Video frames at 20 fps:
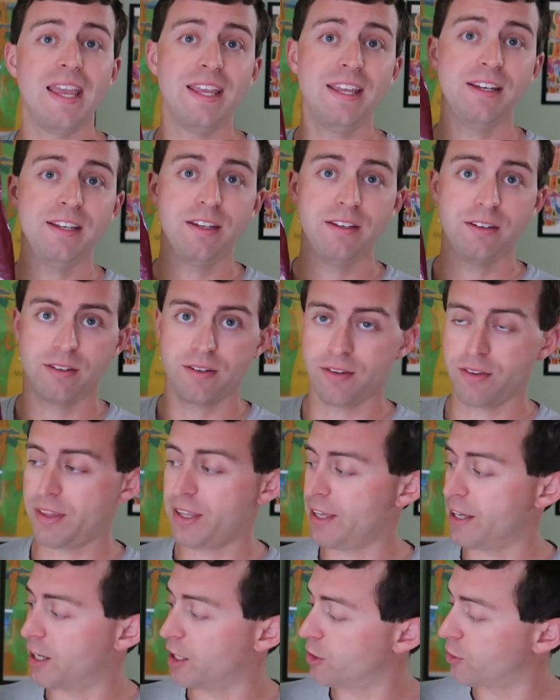In
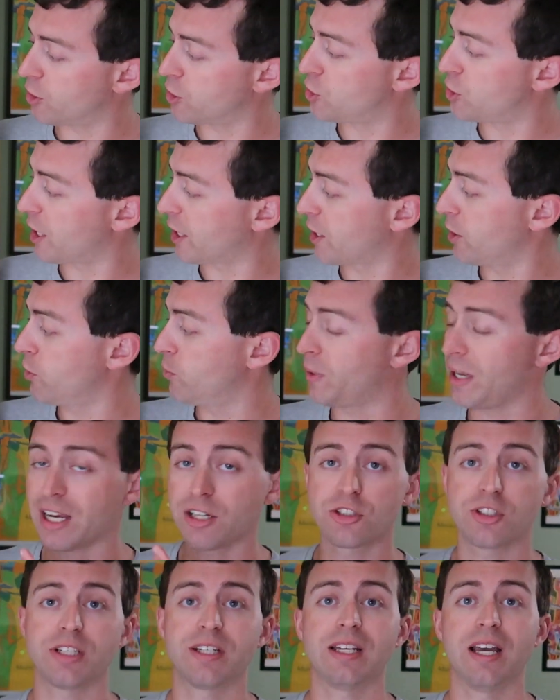the check-in, we
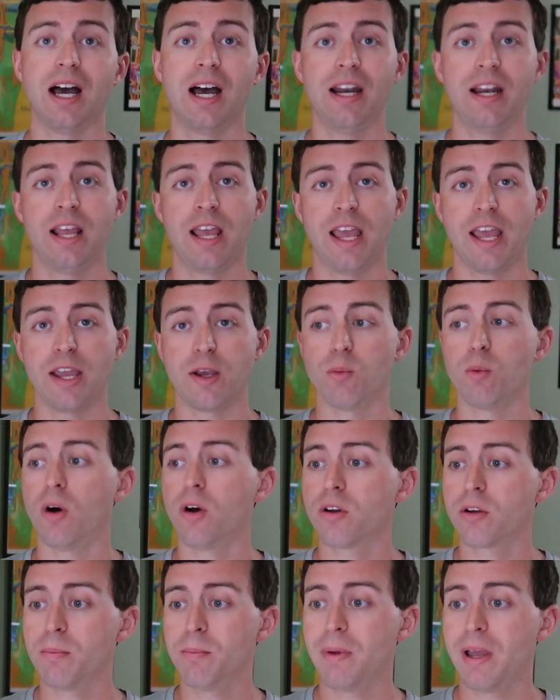actually got a
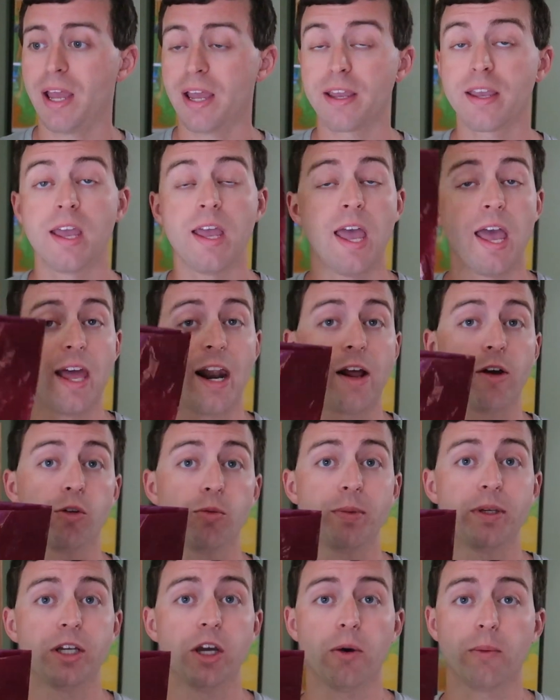welcome bag, and I
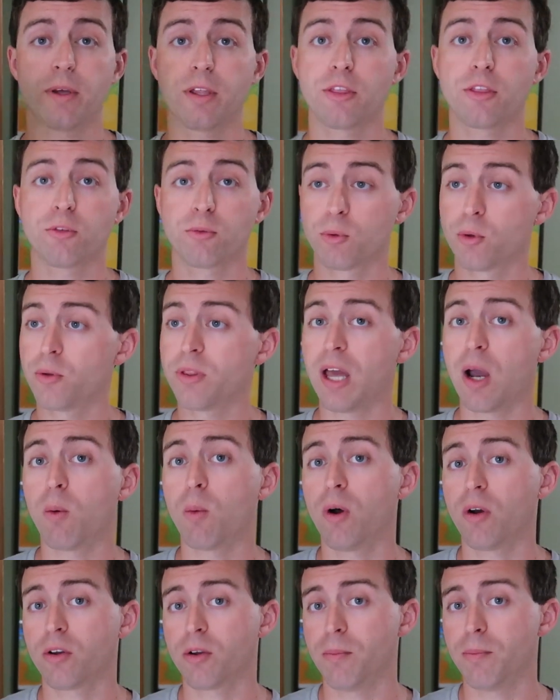will be going through
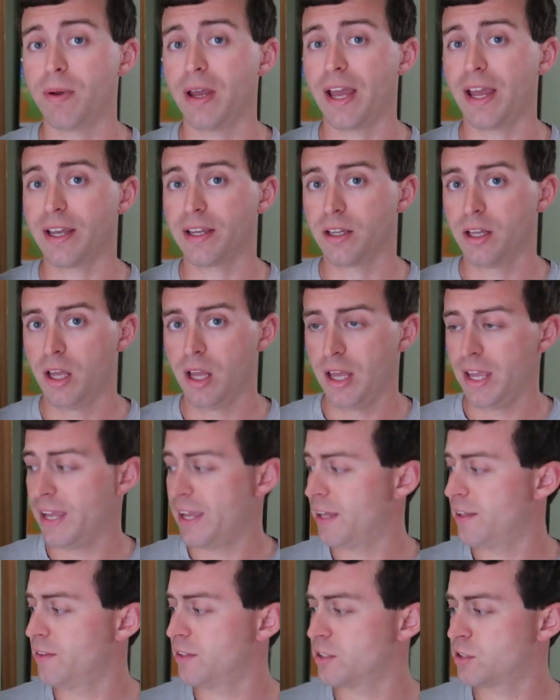that welcome bag
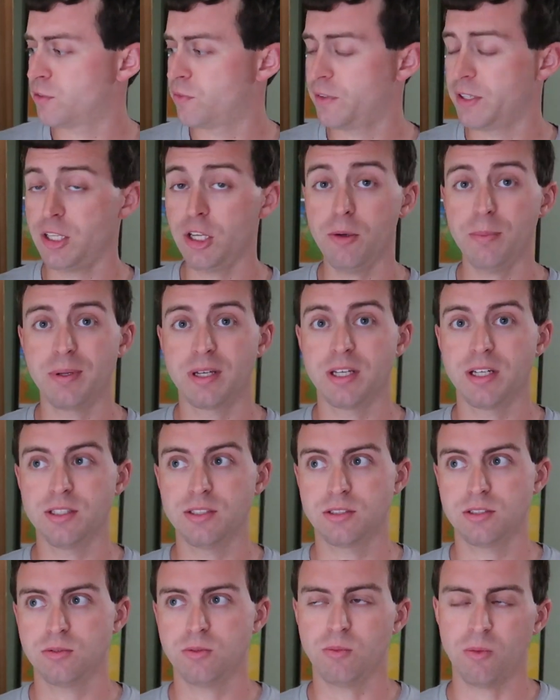in this video
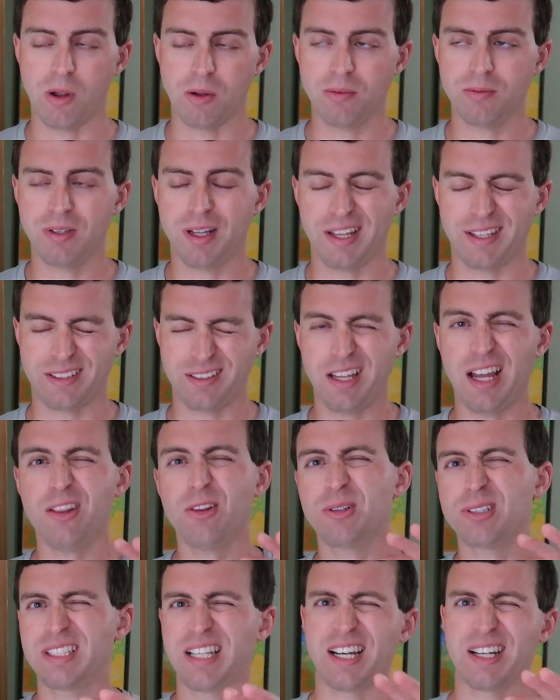because, well, I
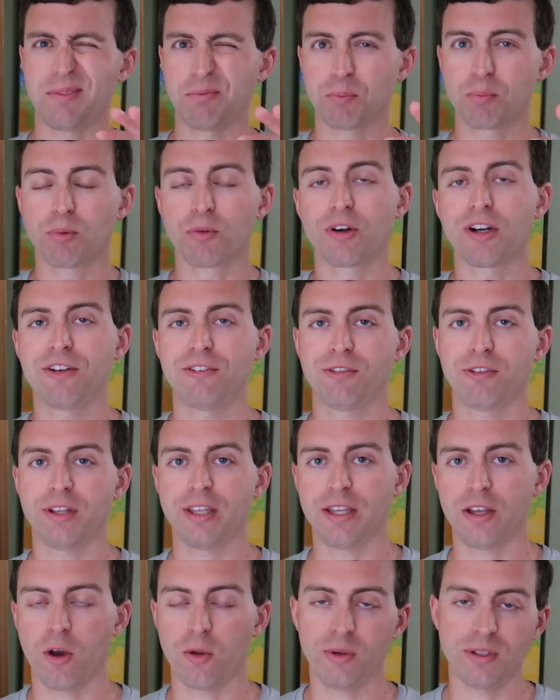looked at it
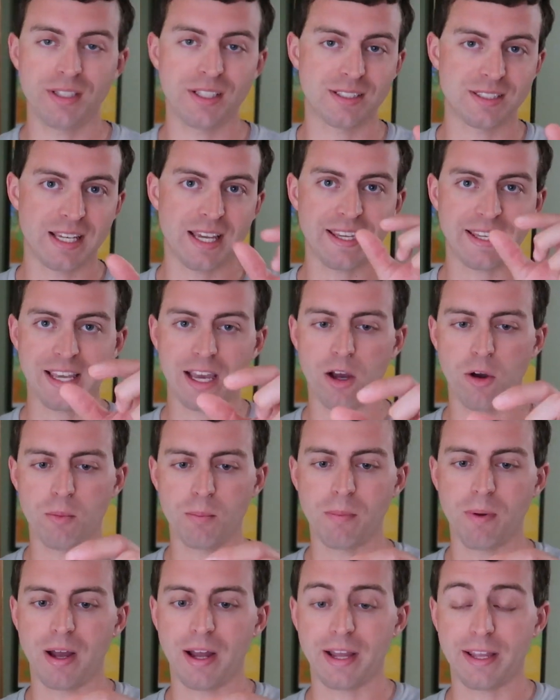briefly only to take
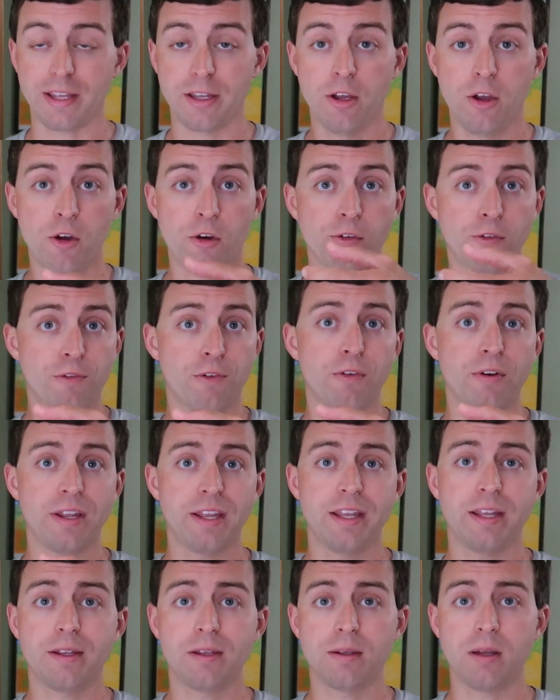out my
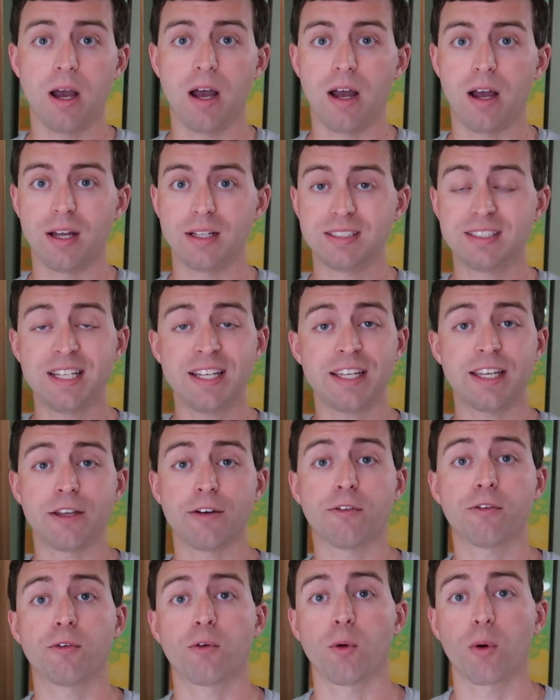free
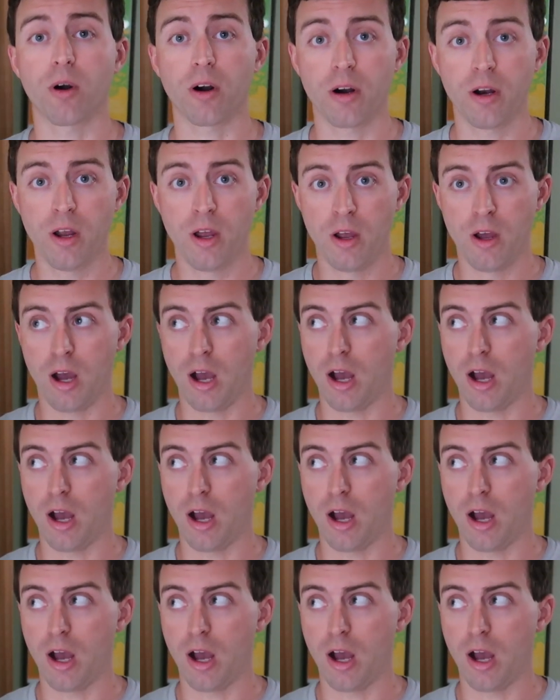ticket for